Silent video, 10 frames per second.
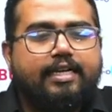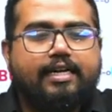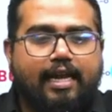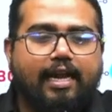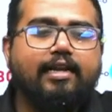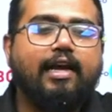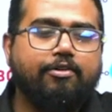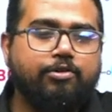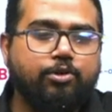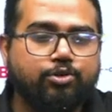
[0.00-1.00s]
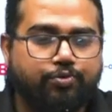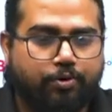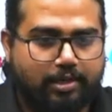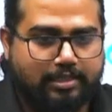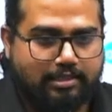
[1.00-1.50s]
can have huge
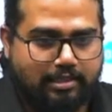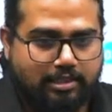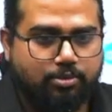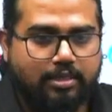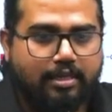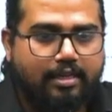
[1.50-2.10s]
forex reserves,